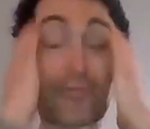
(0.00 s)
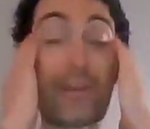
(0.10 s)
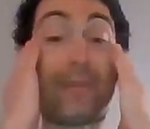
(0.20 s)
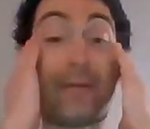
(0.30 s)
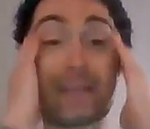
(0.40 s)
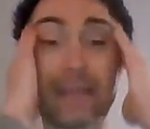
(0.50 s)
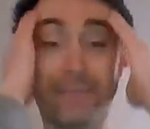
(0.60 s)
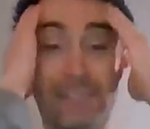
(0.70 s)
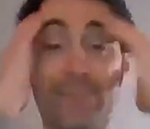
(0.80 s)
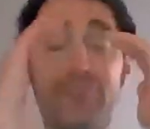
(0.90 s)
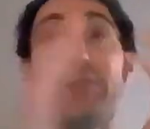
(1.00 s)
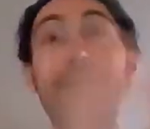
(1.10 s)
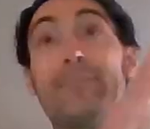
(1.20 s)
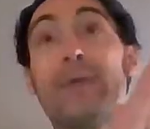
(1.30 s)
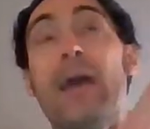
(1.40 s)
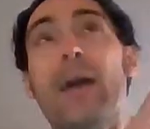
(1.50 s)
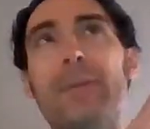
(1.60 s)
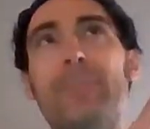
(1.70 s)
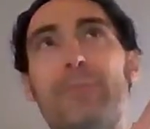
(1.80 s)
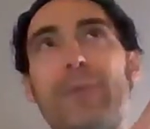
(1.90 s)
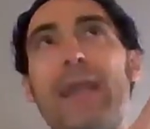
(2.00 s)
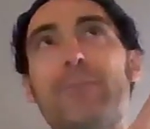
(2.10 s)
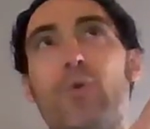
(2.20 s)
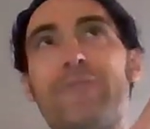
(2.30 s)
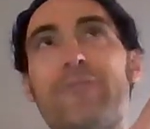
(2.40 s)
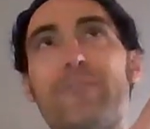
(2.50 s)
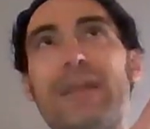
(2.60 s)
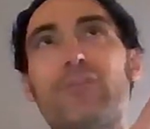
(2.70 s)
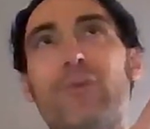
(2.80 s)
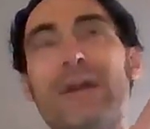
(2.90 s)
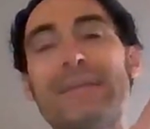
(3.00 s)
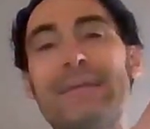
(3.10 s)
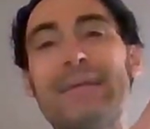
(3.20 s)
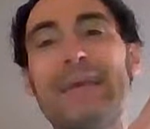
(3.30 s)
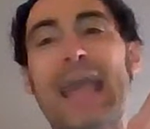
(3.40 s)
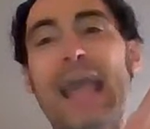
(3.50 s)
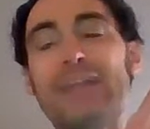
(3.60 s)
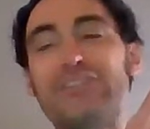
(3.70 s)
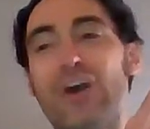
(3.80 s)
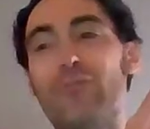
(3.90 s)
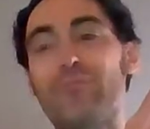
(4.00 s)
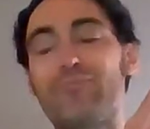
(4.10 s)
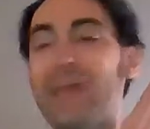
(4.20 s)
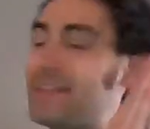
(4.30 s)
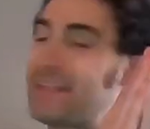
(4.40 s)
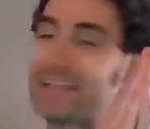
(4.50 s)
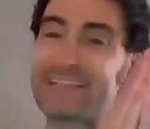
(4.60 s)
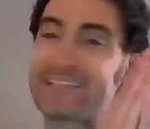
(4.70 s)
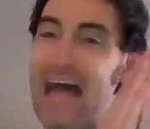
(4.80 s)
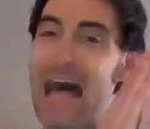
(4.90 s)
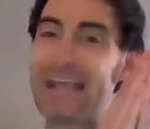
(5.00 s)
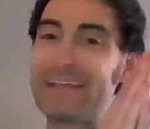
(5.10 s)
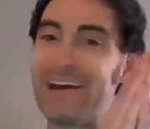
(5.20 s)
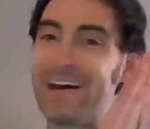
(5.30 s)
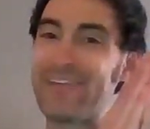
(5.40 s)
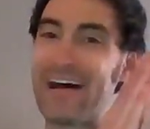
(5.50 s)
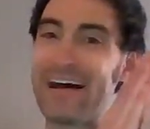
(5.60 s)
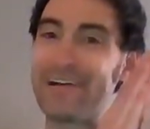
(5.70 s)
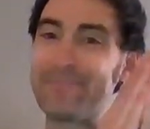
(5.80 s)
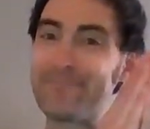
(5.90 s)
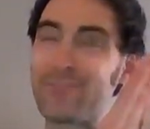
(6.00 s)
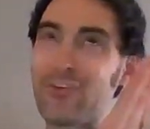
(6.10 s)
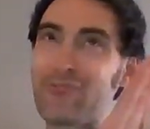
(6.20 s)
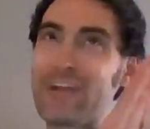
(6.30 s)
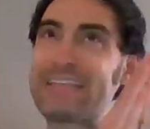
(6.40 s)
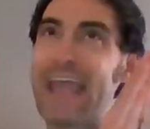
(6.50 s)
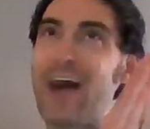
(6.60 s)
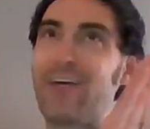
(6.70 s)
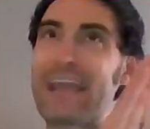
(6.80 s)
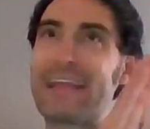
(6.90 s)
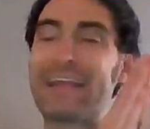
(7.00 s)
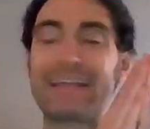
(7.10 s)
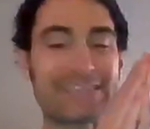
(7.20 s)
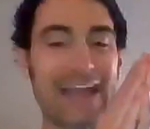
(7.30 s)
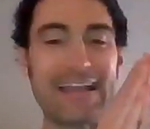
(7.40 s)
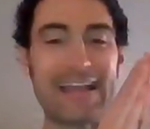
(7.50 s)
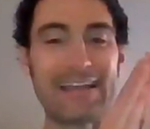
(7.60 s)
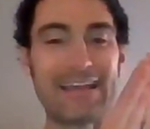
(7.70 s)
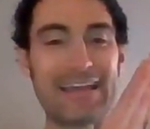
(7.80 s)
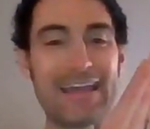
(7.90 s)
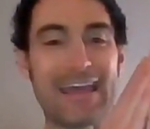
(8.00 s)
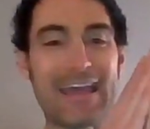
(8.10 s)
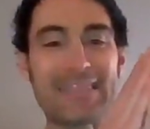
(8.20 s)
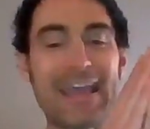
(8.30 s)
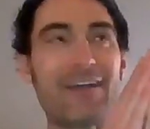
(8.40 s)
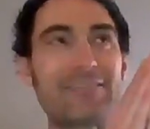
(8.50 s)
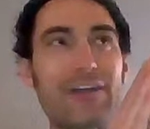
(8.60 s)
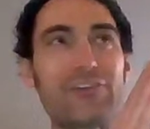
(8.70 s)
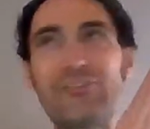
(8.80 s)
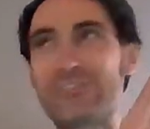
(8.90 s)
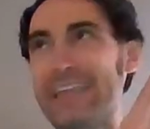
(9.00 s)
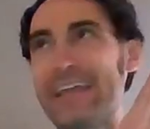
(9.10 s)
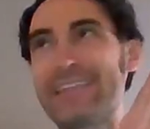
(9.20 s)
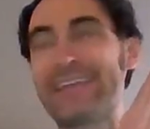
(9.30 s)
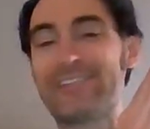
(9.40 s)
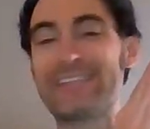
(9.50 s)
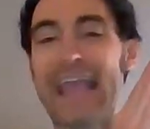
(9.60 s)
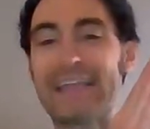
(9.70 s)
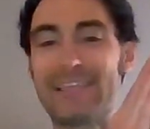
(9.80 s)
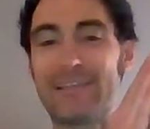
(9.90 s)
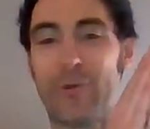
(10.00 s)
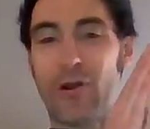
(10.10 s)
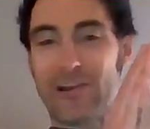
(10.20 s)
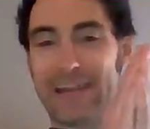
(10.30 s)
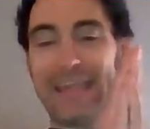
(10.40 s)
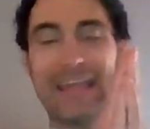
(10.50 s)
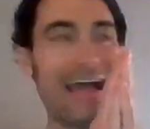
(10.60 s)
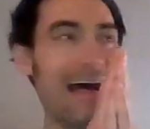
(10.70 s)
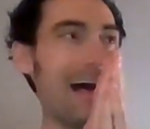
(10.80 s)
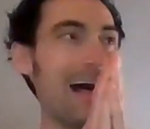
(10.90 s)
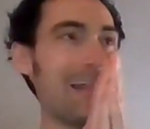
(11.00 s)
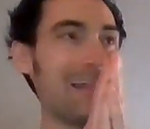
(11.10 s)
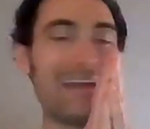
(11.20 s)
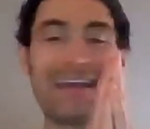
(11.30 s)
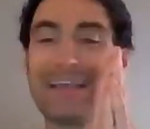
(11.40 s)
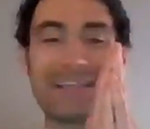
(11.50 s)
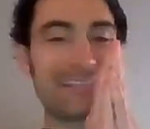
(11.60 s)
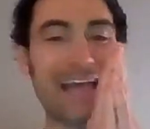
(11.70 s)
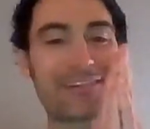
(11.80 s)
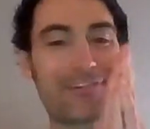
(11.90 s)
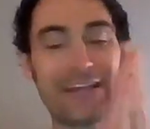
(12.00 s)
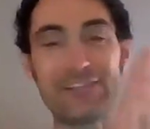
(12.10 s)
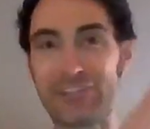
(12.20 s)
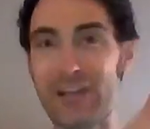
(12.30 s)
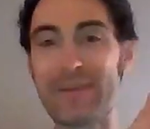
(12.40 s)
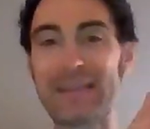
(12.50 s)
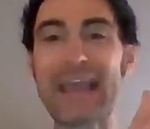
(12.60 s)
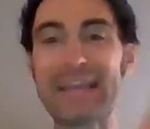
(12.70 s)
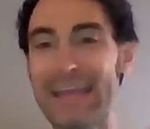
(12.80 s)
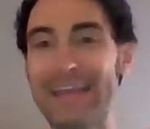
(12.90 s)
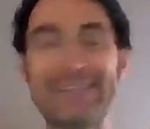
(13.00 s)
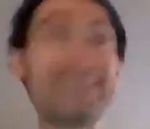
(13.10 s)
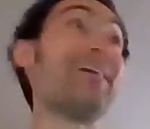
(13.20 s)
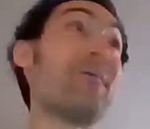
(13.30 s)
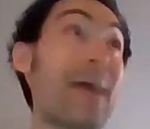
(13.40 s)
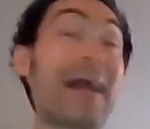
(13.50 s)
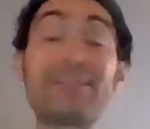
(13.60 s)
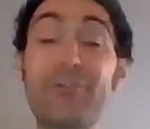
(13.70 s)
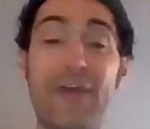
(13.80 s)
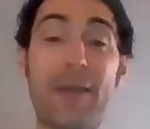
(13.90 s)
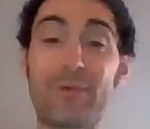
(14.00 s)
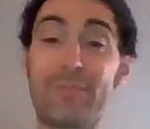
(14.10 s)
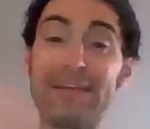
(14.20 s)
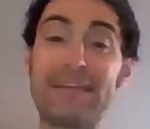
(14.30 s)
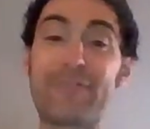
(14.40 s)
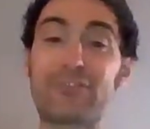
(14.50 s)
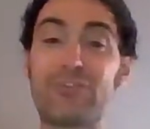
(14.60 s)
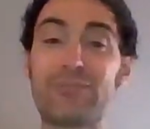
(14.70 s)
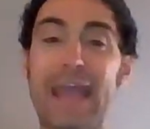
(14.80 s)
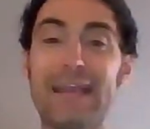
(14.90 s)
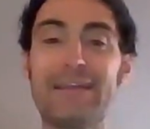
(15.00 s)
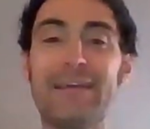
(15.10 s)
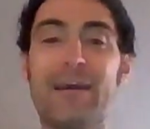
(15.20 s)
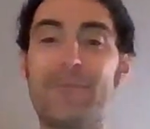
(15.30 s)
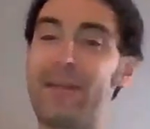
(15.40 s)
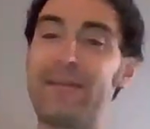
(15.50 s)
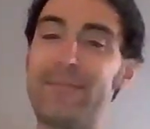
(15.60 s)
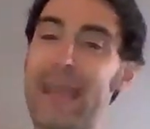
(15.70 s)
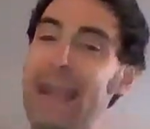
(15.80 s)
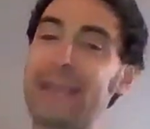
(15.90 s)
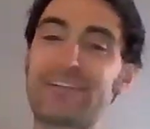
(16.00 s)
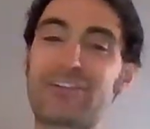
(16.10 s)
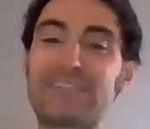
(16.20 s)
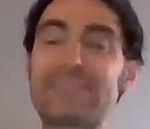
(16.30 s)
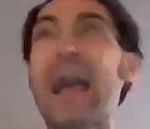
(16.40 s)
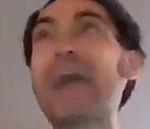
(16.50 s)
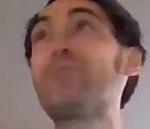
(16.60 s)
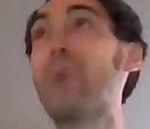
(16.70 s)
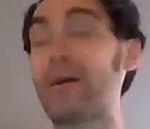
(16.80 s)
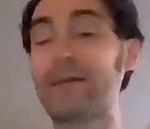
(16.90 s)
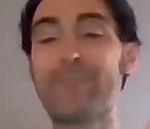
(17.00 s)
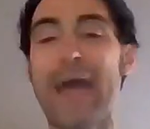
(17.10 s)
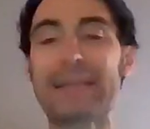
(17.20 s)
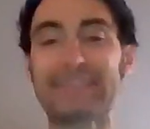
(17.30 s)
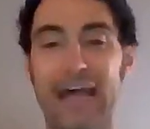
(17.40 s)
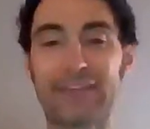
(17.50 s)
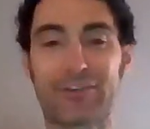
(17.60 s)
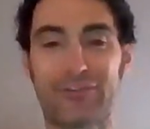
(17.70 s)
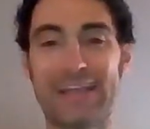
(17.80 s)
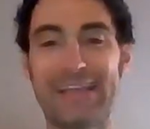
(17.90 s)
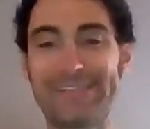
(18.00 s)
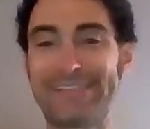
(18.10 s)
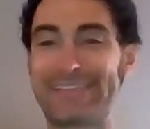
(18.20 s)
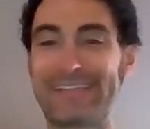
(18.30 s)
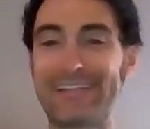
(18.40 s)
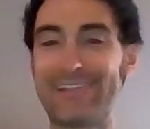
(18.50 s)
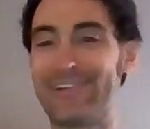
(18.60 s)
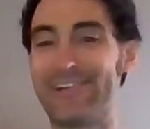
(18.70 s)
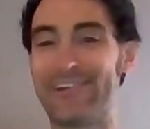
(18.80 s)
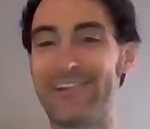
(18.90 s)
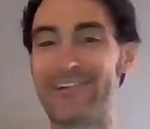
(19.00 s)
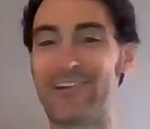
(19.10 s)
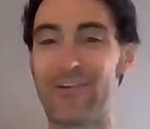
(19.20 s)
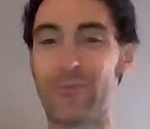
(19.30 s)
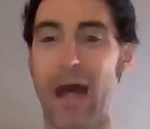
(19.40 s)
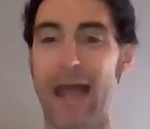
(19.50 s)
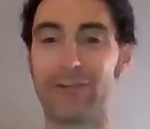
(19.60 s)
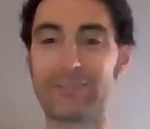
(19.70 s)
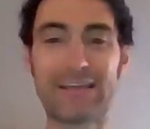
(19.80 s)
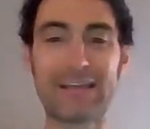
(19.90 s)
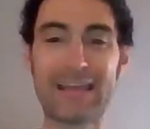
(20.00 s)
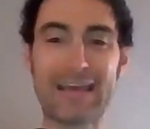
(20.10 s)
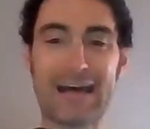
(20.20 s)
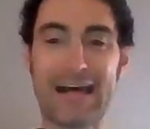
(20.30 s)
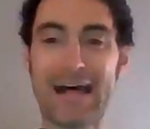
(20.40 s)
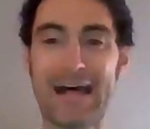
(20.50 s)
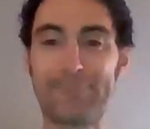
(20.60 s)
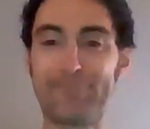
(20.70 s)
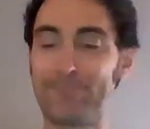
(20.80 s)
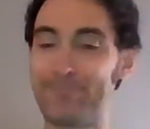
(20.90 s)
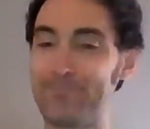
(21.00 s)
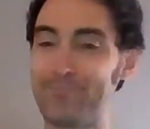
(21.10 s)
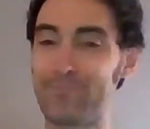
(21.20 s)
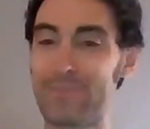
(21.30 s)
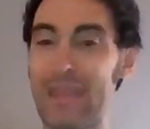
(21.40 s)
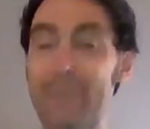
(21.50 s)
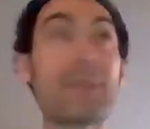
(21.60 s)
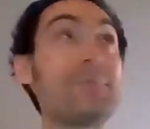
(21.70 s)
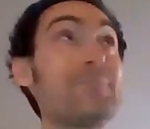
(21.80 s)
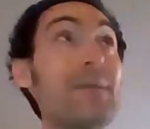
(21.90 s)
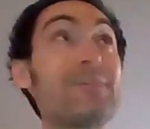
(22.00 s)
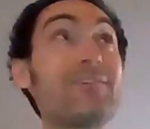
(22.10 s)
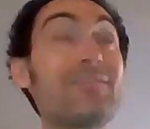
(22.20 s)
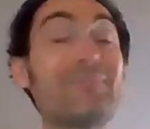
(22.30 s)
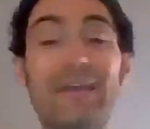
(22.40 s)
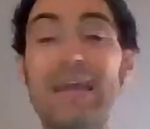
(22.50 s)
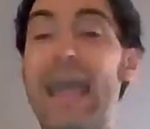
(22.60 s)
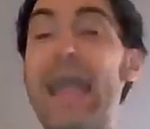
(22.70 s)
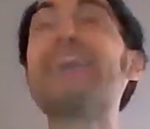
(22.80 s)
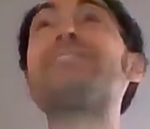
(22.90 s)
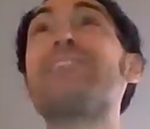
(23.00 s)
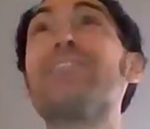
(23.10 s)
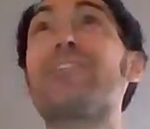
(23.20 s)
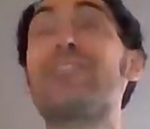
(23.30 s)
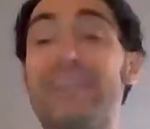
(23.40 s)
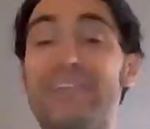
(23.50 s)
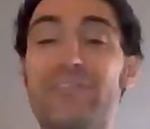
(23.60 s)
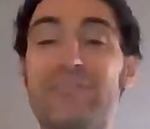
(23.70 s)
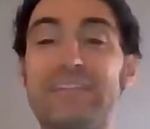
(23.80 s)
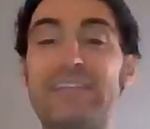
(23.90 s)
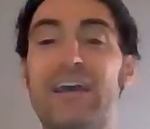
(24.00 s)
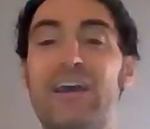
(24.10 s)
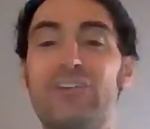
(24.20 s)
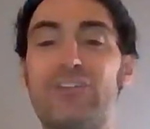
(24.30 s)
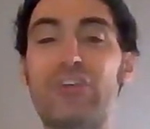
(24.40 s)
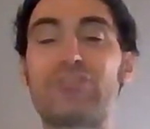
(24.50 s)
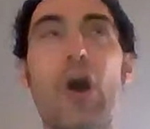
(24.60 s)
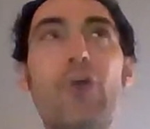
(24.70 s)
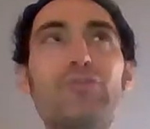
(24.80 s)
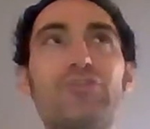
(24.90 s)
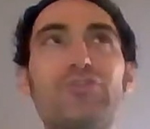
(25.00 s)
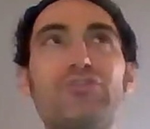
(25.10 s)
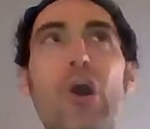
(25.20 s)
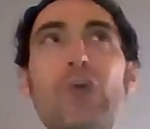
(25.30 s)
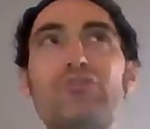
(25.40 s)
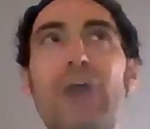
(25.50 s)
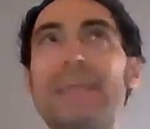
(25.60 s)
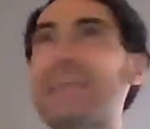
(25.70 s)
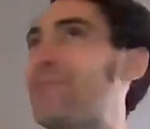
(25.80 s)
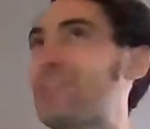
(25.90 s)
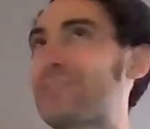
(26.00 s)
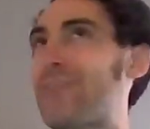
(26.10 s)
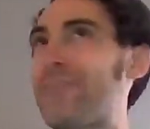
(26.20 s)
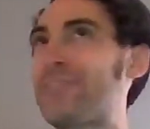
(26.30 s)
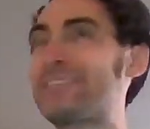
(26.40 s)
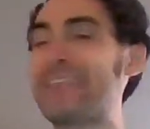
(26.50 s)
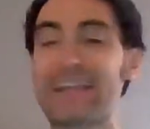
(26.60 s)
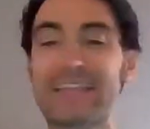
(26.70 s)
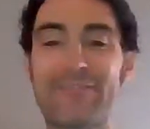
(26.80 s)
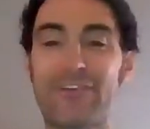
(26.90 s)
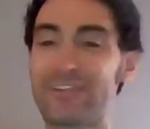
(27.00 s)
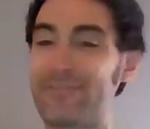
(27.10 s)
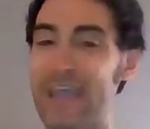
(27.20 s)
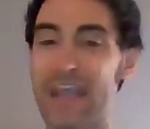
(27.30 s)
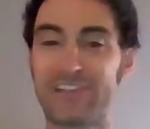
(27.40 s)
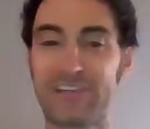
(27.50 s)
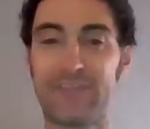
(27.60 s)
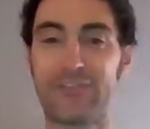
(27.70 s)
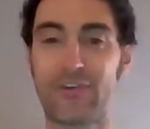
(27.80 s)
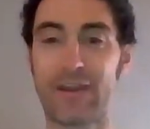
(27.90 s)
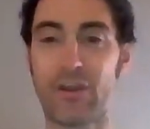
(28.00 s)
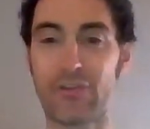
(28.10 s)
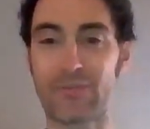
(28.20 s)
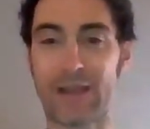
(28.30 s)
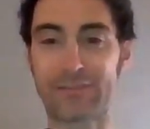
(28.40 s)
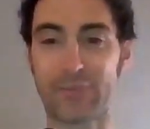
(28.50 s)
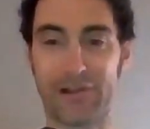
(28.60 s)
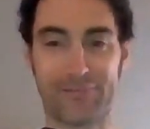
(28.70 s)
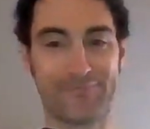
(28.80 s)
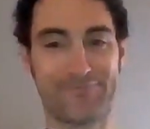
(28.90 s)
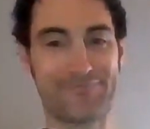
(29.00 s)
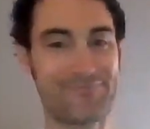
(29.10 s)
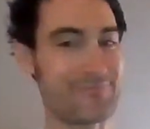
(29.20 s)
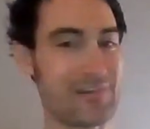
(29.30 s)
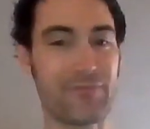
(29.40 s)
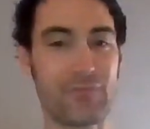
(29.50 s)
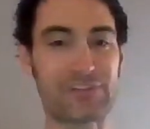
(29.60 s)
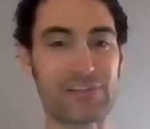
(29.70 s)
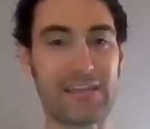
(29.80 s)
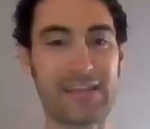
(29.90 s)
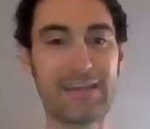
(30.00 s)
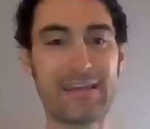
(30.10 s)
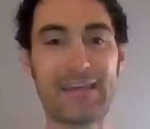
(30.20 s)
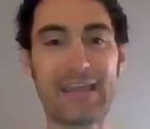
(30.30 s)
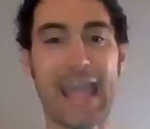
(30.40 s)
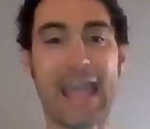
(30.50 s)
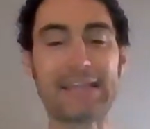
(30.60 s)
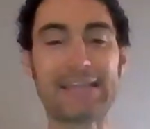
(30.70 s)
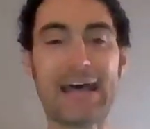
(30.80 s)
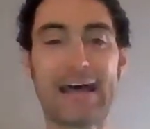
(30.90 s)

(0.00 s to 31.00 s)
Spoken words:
premium, the kimchi premium. People are paying more for Bitcoin. And so that's a sign of retail getting excited. They're usually a little late to the party. The South Koreans should have been getting in, back in November, but never too late. But it's a good sign. Welcome back, South Koreans. You're going wild. And maybe you're. Hey, it's still early, dudes. Don't try to diversify for the sake of diversification, even though I know you guys will, unfortunately. And